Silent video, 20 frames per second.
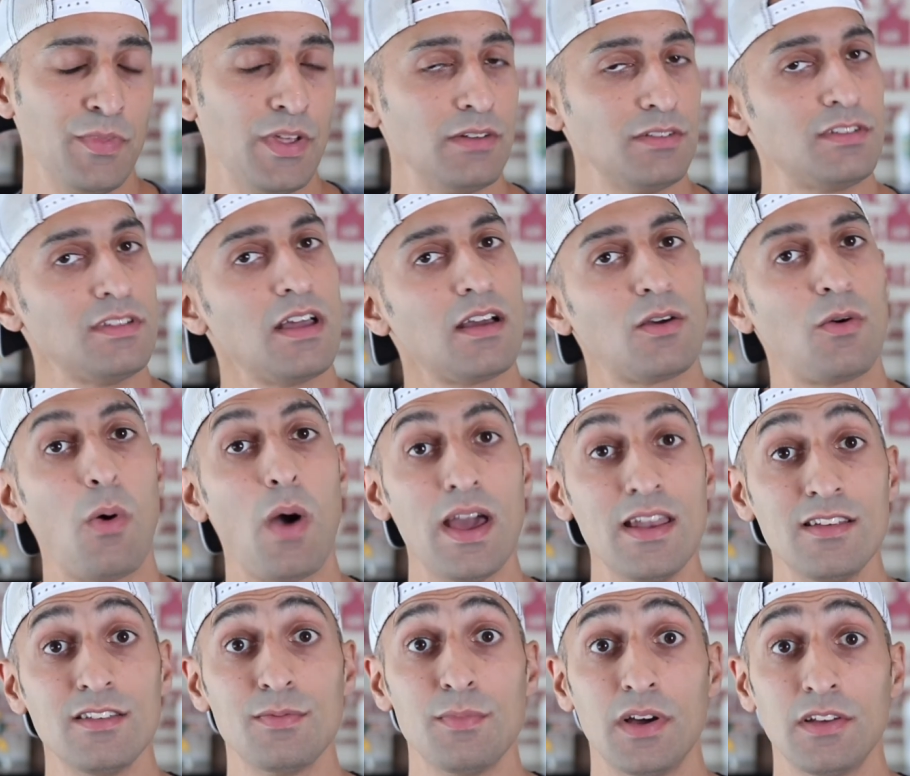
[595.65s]
Now, it's not
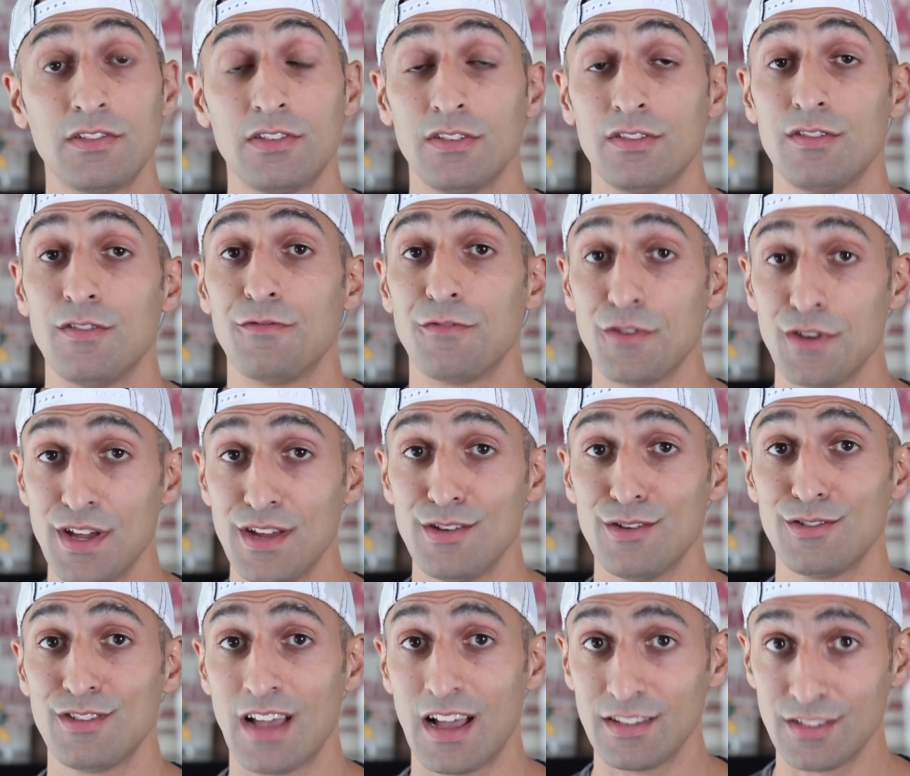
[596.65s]
quite as much as the
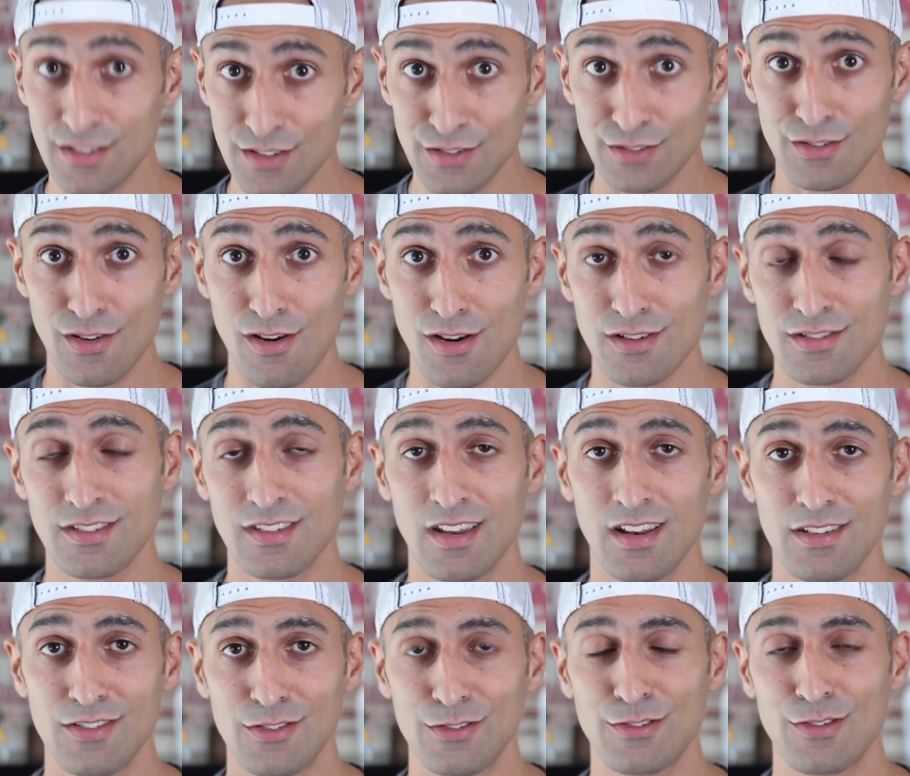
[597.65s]
Fernando Tatis cards that
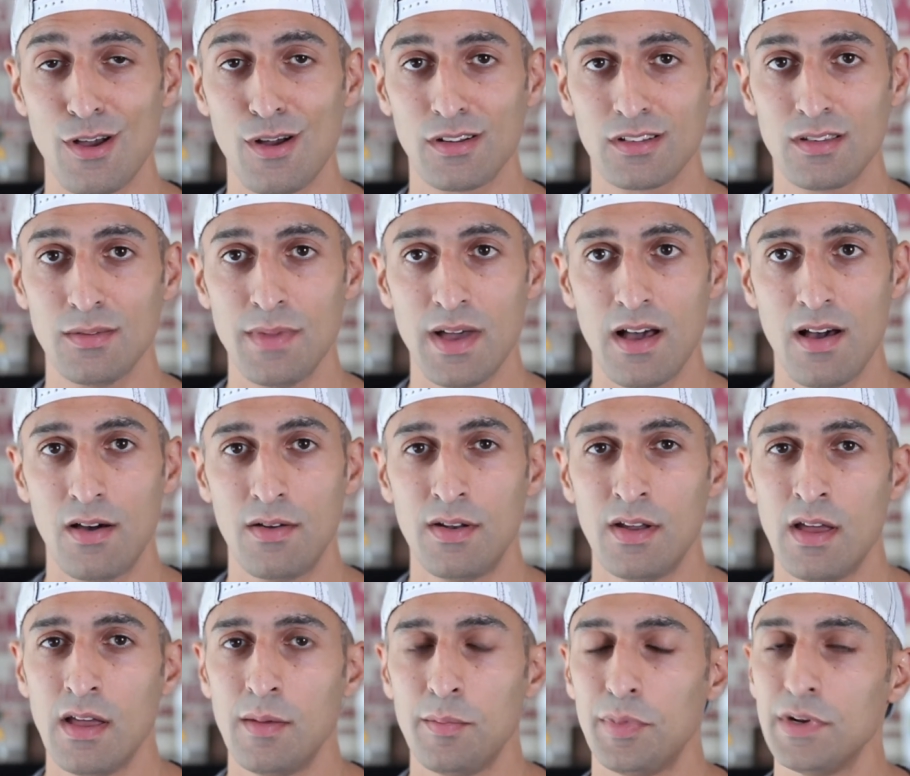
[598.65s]
I just talked about,
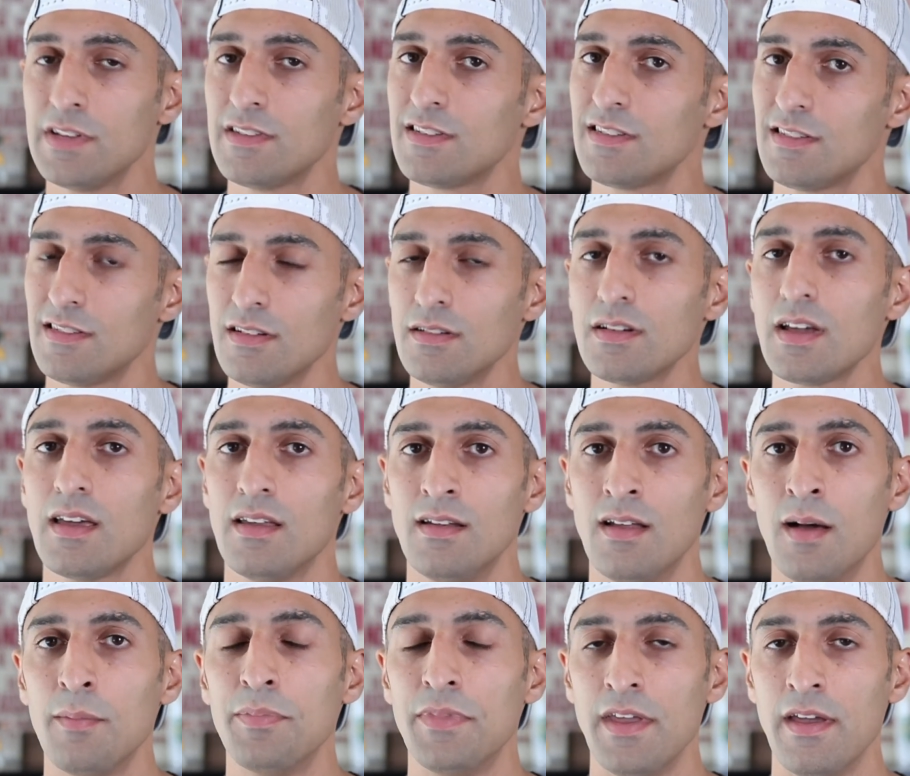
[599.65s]
but it's still getting
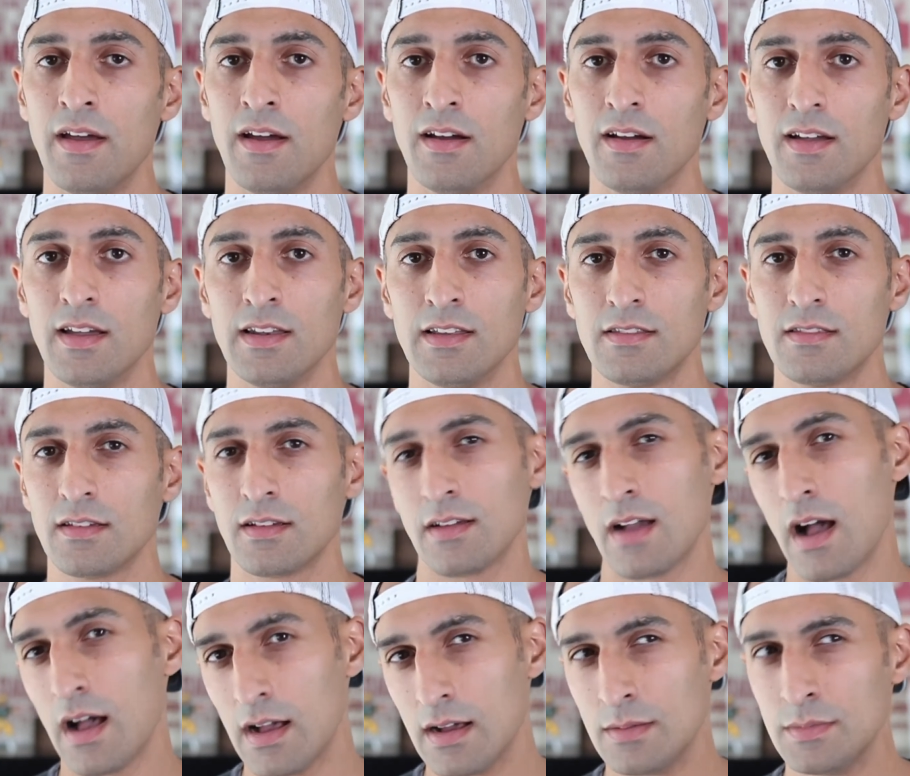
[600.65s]
up there, and it's a
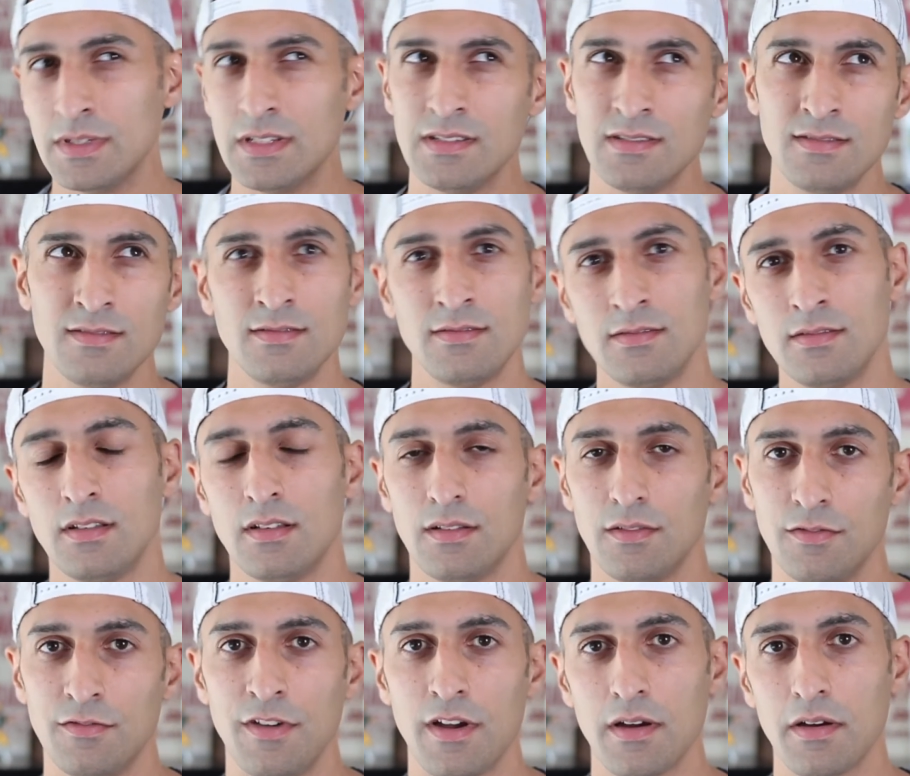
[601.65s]
common
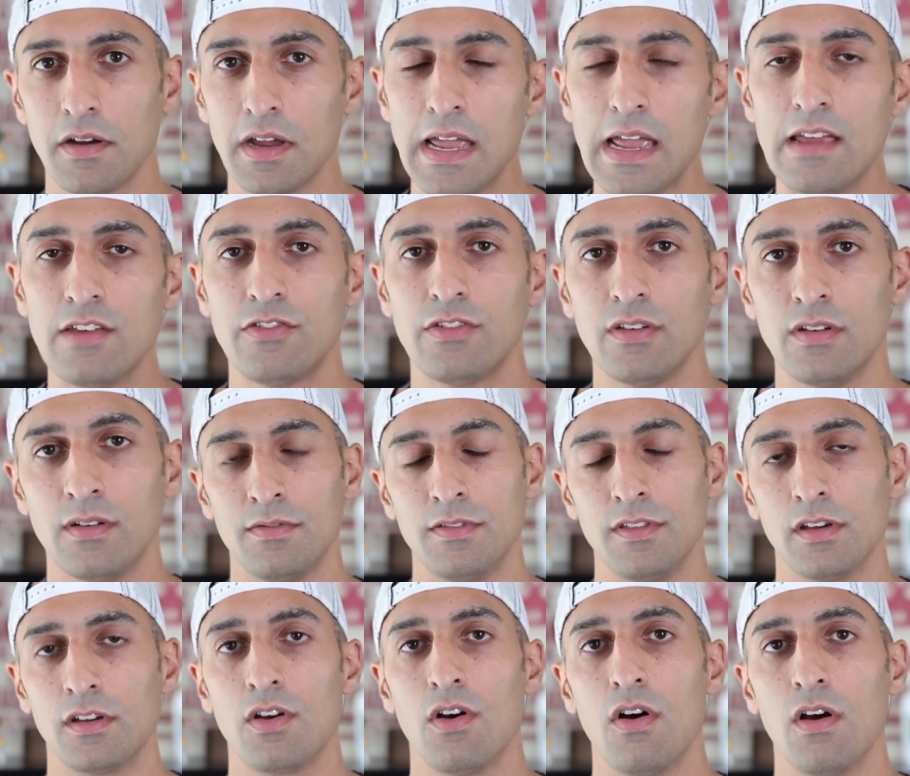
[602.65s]
variation
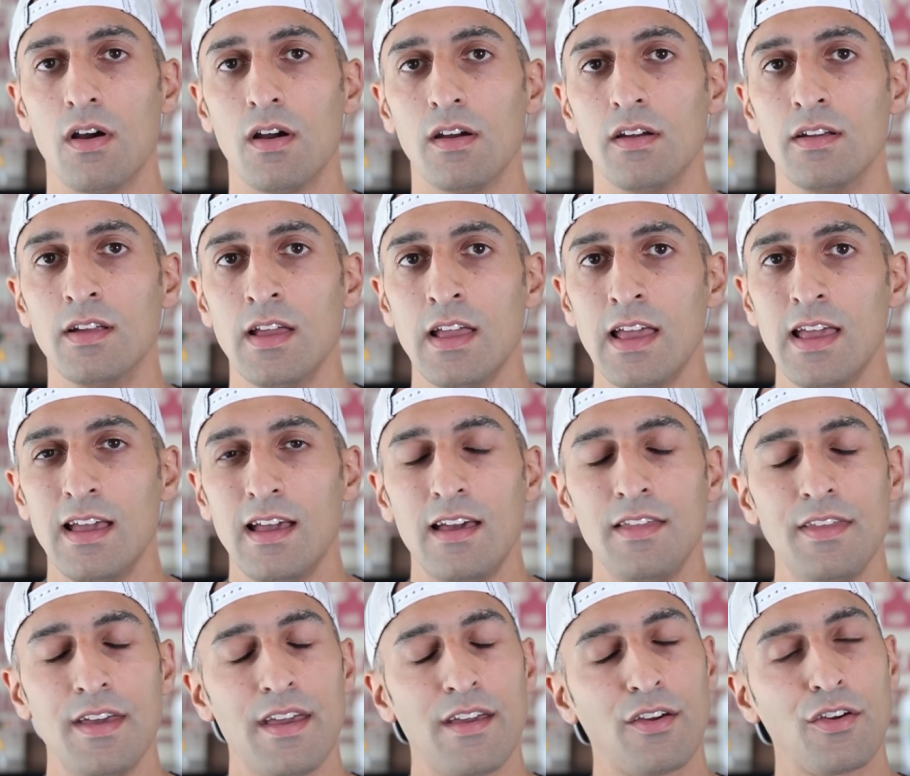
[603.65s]
the card,
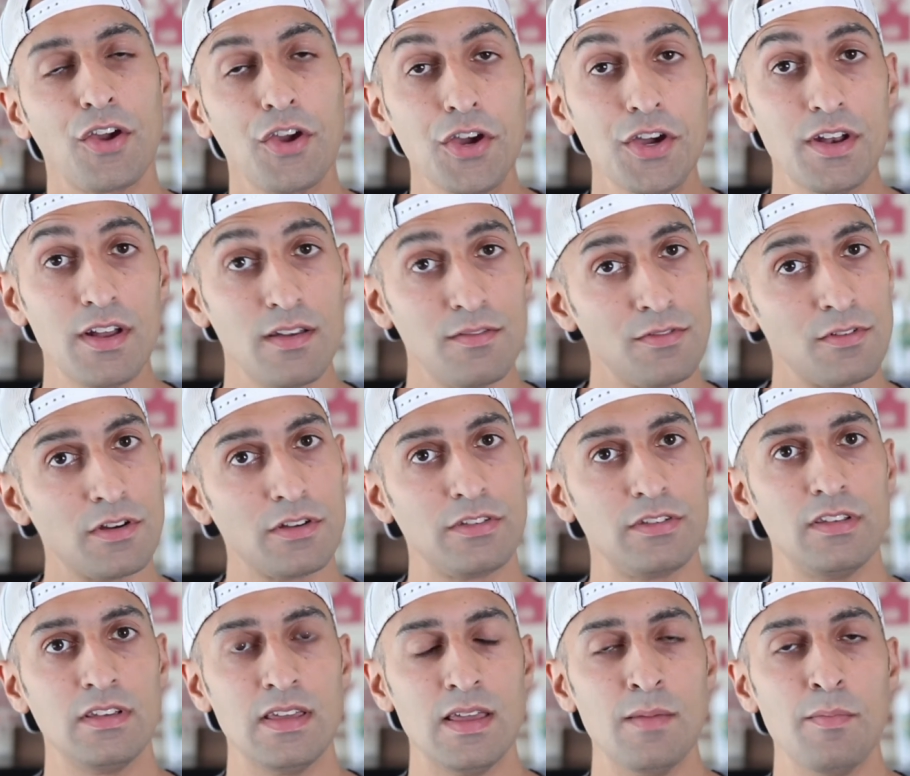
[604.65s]
and that could
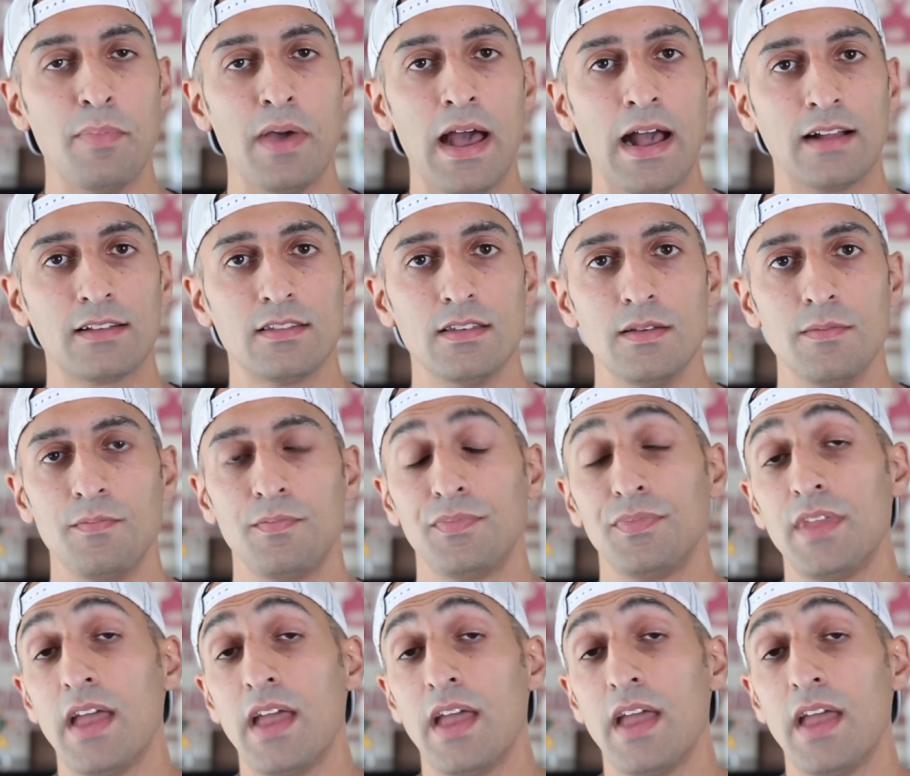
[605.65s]
adversely impact it.